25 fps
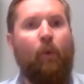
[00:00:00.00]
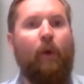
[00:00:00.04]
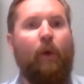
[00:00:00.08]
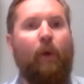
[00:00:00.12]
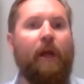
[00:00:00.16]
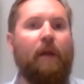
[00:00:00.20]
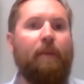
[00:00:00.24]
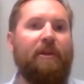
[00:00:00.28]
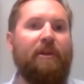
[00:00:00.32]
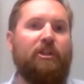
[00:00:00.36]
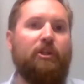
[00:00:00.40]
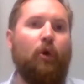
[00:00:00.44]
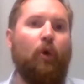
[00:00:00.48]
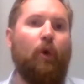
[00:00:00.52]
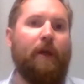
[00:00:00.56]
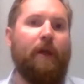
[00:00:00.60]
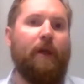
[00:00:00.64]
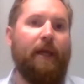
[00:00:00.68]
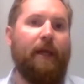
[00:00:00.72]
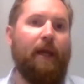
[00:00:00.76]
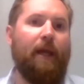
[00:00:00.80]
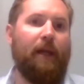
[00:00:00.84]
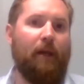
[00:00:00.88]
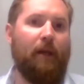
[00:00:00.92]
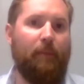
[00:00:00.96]
We're going to be
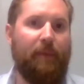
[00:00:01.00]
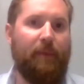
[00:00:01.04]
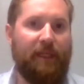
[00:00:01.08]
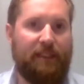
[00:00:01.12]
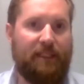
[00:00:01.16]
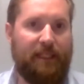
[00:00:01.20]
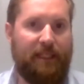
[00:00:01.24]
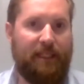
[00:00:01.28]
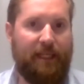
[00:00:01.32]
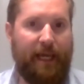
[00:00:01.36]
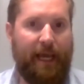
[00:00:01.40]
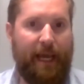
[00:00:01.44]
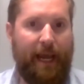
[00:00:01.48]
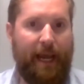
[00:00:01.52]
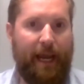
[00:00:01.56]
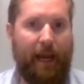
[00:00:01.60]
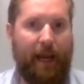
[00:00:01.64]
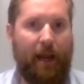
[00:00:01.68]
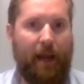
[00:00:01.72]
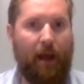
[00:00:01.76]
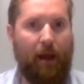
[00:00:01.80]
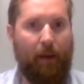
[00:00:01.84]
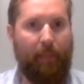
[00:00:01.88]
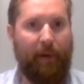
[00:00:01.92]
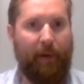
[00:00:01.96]
talking a little bit
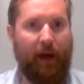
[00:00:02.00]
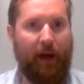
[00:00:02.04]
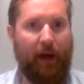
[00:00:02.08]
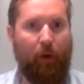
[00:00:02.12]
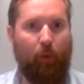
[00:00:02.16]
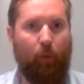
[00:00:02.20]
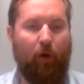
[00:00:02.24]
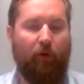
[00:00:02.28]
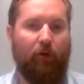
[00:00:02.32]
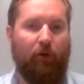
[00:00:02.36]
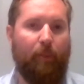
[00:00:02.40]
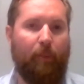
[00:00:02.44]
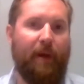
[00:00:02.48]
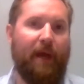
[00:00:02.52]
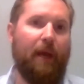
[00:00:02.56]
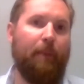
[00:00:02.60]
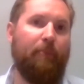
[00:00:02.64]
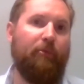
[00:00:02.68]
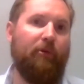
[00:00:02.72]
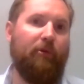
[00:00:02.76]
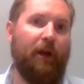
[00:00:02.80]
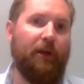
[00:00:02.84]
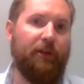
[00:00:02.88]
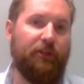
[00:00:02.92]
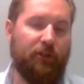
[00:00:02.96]
today about what
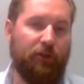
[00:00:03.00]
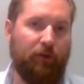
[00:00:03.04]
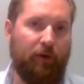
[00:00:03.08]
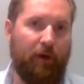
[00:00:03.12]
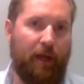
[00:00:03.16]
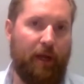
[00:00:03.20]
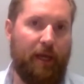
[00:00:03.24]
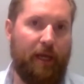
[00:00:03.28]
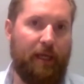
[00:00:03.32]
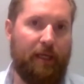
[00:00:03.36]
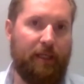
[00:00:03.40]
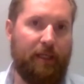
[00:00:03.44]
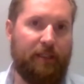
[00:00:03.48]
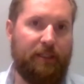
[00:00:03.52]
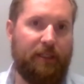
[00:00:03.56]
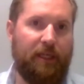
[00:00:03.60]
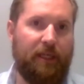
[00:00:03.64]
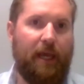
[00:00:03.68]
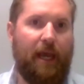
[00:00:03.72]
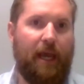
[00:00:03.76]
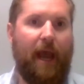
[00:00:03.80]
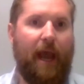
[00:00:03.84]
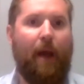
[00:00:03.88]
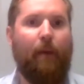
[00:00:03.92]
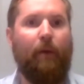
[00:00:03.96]
Repair Pricer
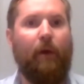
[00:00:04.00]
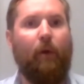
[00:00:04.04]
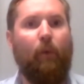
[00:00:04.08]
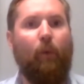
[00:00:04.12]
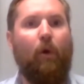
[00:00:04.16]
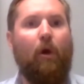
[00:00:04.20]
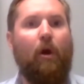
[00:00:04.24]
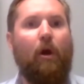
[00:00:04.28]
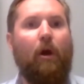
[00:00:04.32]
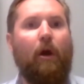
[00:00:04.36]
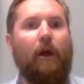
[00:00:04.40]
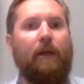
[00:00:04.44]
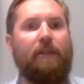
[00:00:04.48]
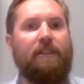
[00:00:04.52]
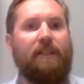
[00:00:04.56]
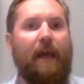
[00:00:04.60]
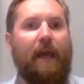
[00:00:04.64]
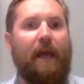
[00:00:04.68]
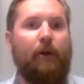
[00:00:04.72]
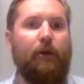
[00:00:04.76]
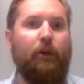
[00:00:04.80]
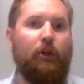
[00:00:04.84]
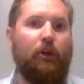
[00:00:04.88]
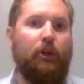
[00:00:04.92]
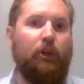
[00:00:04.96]
is, how it works,
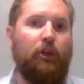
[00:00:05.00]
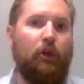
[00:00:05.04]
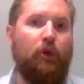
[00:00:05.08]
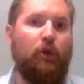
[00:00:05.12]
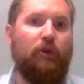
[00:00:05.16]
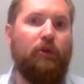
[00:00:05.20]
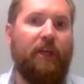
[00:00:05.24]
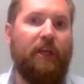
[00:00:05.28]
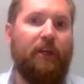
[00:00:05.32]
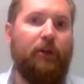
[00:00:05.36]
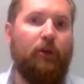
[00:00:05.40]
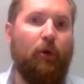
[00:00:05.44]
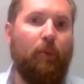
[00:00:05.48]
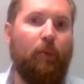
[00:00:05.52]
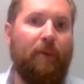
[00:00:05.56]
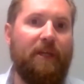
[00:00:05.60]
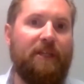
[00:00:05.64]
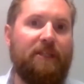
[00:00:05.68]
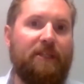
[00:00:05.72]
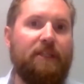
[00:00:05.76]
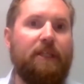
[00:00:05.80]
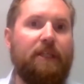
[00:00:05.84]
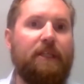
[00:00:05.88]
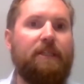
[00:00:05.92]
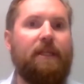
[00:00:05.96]
how you can use it in your
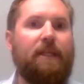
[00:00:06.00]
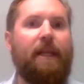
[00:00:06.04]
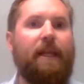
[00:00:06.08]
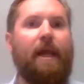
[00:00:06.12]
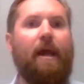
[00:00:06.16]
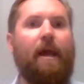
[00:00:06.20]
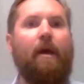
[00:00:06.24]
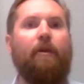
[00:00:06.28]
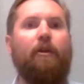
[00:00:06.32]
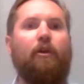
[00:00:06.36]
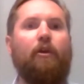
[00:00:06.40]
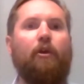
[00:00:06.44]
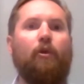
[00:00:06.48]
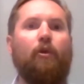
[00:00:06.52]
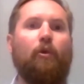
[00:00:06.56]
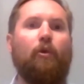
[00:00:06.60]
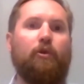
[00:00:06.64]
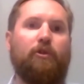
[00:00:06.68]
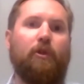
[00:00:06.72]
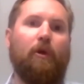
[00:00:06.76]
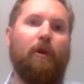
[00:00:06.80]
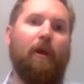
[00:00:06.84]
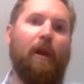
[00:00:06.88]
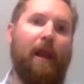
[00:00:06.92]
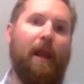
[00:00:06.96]
business, and how you can
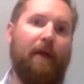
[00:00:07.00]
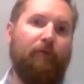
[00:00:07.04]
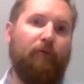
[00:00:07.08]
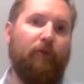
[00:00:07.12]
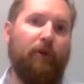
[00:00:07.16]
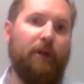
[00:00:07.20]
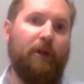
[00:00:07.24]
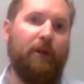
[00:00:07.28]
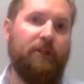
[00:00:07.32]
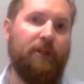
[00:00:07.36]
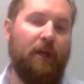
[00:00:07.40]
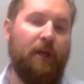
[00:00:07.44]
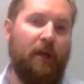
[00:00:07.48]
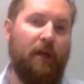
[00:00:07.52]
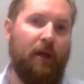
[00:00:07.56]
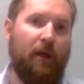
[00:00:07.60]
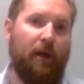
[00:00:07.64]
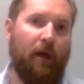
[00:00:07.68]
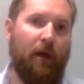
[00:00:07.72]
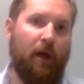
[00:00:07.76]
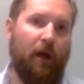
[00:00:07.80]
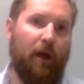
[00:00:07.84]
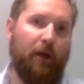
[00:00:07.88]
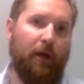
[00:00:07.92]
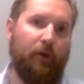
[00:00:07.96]
also leverage
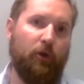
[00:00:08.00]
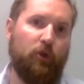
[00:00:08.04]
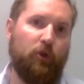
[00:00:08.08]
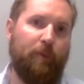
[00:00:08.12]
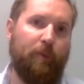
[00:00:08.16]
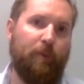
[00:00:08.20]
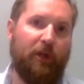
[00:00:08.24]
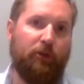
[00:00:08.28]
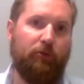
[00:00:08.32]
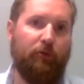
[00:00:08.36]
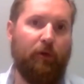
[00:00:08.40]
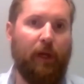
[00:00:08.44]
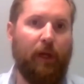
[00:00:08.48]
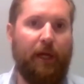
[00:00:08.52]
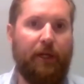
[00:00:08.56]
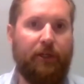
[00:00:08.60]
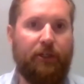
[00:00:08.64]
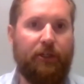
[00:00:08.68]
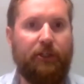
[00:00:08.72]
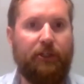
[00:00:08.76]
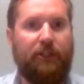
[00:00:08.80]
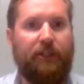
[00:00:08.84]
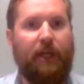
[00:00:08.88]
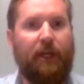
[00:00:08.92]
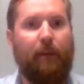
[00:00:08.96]
your special
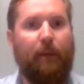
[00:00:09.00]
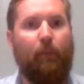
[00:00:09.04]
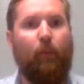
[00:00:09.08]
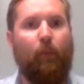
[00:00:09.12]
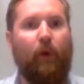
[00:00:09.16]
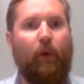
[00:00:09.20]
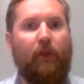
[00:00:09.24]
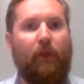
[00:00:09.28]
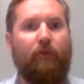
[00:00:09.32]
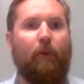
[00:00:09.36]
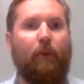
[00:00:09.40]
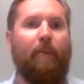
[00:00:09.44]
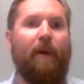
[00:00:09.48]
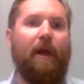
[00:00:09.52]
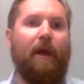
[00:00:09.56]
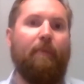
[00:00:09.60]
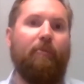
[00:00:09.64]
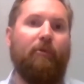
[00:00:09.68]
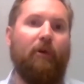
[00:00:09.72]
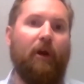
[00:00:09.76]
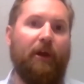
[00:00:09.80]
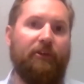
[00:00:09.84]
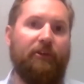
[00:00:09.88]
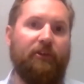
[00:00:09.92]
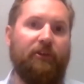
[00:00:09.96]
relationship with
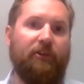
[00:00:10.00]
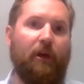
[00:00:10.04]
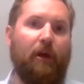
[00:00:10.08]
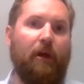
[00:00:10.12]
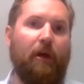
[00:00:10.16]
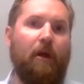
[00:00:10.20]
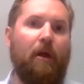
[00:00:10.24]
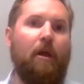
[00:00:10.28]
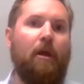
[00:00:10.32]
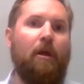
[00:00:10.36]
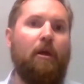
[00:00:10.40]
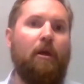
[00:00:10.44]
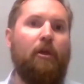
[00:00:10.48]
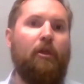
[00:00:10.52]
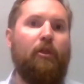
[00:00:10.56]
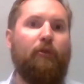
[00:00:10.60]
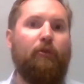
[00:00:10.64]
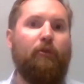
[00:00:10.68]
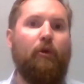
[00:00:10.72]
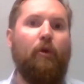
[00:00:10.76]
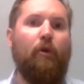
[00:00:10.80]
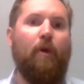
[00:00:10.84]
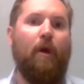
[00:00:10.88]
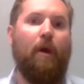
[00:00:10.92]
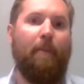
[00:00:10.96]
Repair Pricer
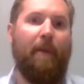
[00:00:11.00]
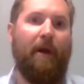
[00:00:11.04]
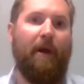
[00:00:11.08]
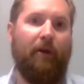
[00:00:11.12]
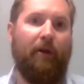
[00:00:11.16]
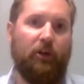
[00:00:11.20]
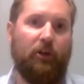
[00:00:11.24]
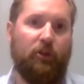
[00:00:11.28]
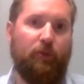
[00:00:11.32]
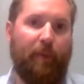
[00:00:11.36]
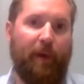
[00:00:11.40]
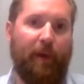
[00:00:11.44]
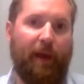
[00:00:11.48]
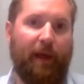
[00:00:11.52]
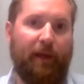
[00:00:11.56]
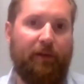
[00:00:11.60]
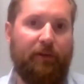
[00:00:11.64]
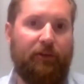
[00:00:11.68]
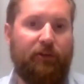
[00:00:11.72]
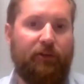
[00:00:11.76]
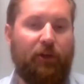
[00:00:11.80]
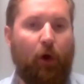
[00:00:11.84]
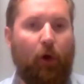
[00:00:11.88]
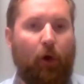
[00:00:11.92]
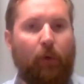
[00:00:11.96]
through
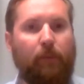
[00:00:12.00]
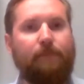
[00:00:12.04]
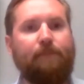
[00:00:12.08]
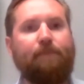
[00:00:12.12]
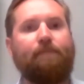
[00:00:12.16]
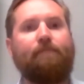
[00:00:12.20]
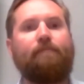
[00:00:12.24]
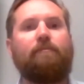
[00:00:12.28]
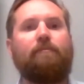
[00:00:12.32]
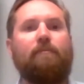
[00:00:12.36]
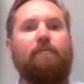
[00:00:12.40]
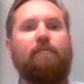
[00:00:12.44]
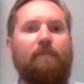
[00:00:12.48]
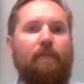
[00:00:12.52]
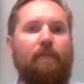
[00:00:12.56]
AmeriSpec. So